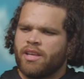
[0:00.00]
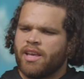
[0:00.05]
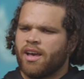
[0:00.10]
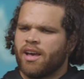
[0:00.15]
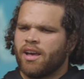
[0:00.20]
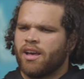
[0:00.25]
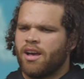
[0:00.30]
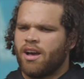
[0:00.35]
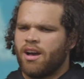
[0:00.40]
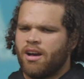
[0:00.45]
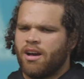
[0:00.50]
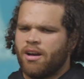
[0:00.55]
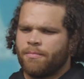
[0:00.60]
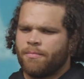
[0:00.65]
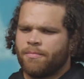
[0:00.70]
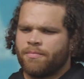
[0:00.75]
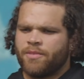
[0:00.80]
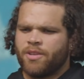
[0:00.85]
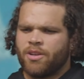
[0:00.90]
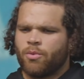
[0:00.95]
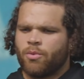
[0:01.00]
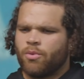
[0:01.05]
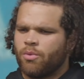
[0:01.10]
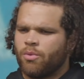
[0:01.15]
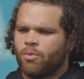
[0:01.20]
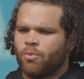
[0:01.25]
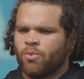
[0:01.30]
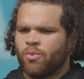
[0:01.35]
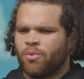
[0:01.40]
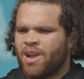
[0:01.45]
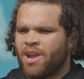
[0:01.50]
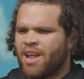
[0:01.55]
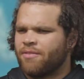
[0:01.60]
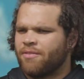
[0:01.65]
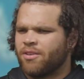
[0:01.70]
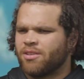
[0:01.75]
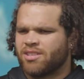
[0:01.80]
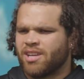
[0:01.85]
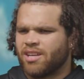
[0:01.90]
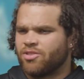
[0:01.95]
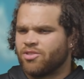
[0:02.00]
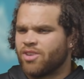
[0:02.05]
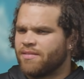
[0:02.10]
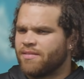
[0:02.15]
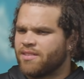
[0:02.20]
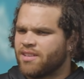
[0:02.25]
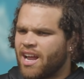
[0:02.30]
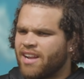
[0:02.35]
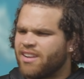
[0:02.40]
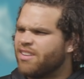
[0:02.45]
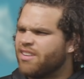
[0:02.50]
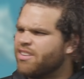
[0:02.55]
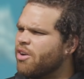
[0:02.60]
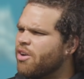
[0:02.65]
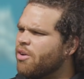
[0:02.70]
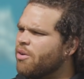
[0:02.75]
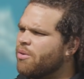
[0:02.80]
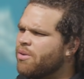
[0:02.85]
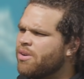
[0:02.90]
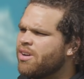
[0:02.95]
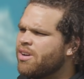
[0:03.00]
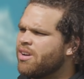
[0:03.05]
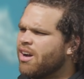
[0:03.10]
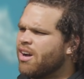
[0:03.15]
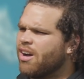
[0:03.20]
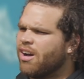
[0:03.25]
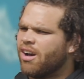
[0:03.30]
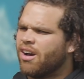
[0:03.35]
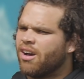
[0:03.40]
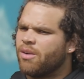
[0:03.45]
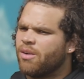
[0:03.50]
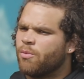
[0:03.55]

Yeah, um, you know when I first got drafted, I didn't know uh,